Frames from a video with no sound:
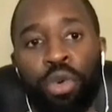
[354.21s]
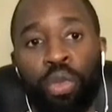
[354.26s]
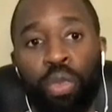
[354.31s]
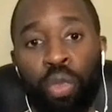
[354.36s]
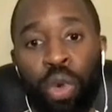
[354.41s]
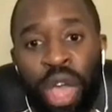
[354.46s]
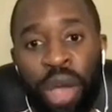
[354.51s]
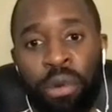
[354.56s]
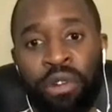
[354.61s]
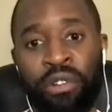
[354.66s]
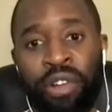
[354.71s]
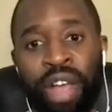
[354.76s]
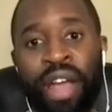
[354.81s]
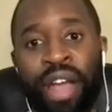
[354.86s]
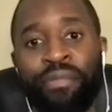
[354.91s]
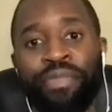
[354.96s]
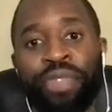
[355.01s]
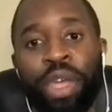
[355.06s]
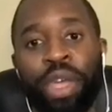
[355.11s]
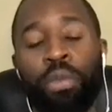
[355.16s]
where we're
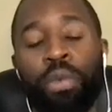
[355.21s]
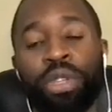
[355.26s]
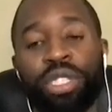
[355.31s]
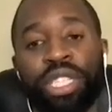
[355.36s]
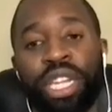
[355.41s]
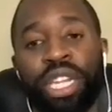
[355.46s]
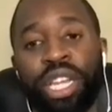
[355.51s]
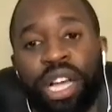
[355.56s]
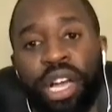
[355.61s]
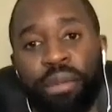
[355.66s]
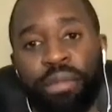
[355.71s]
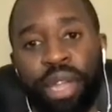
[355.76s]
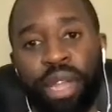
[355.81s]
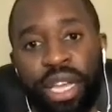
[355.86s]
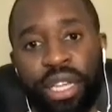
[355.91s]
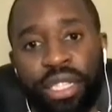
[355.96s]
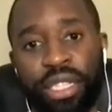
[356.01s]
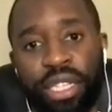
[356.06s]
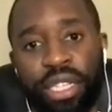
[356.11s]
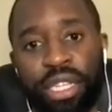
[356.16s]
at and what's going to come
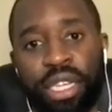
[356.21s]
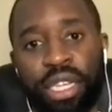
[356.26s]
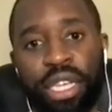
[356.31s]
next.